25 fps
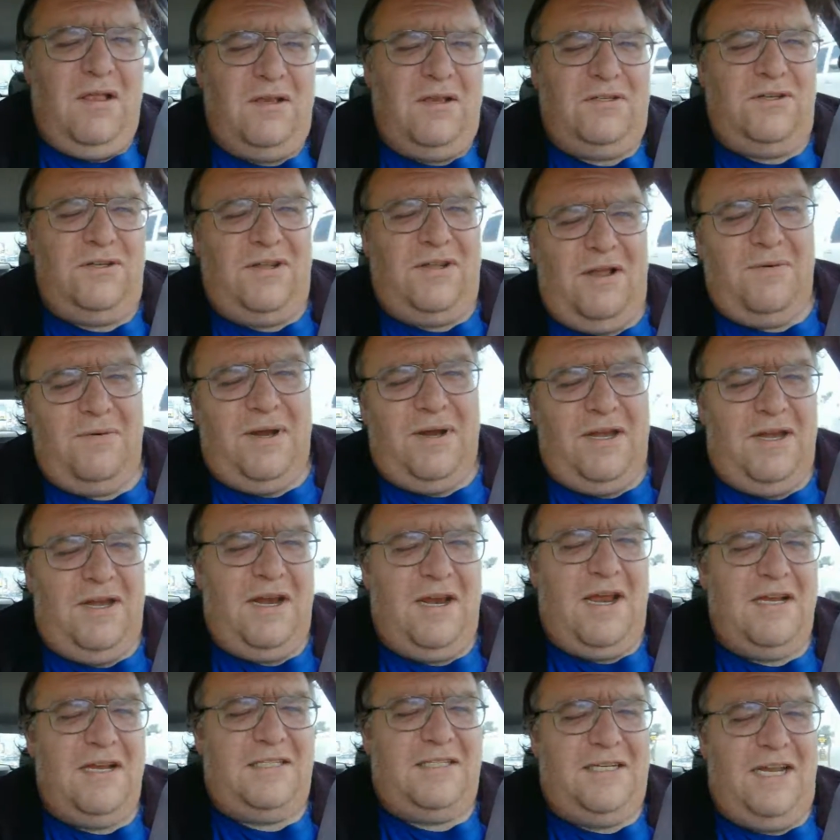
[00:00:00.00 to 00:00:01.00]
so that way you
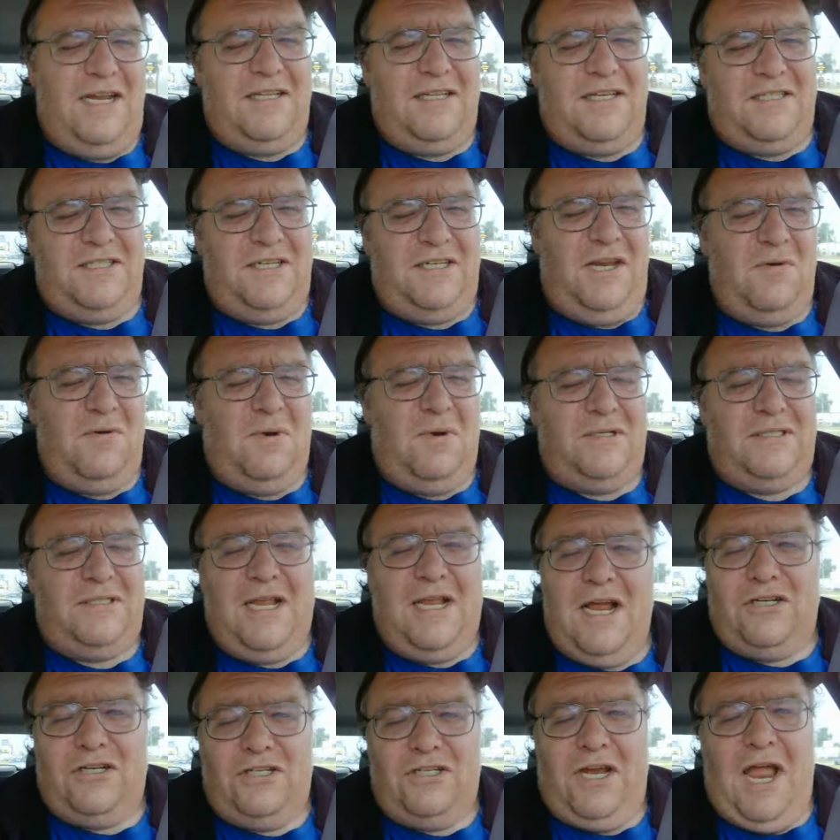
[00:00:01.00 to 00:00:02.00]
guys get to see what's
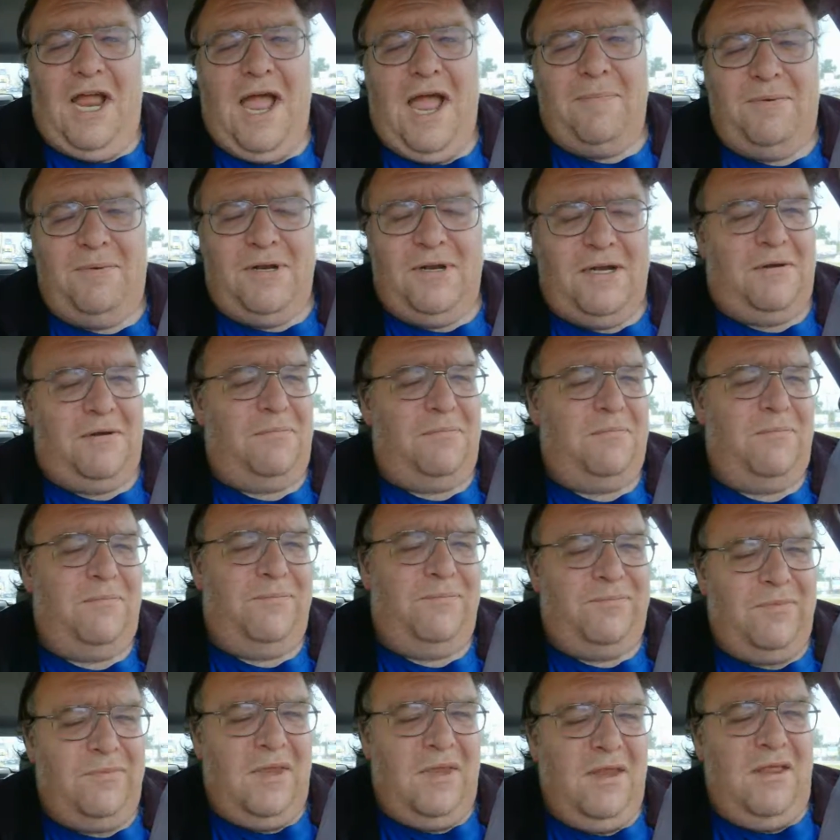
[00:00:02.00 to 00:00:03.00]
actually happening.
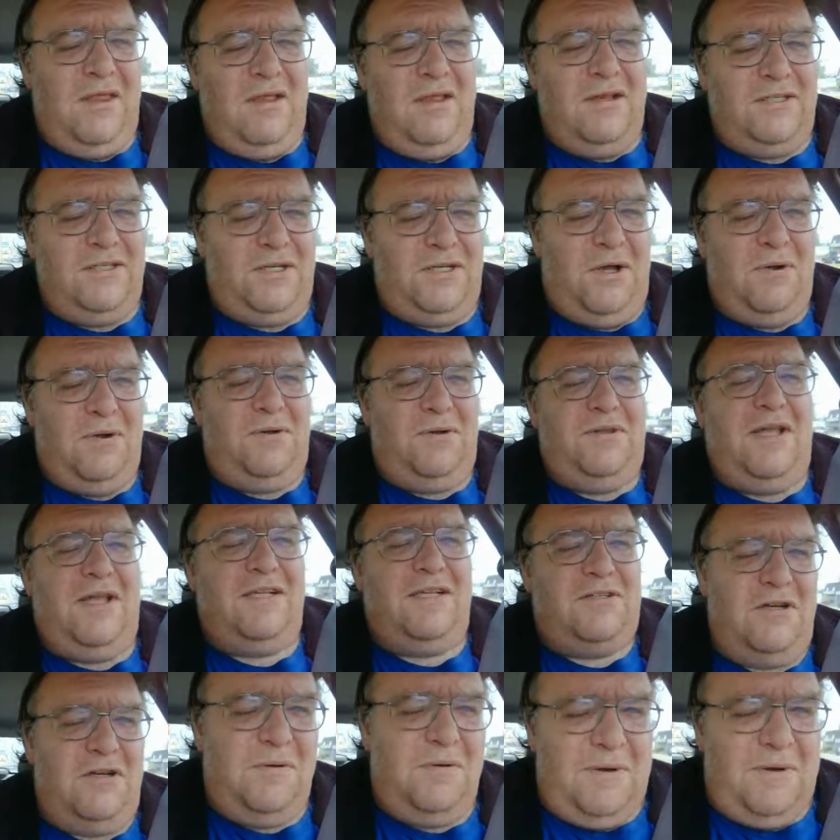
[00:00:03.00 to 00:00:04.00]
So that's going to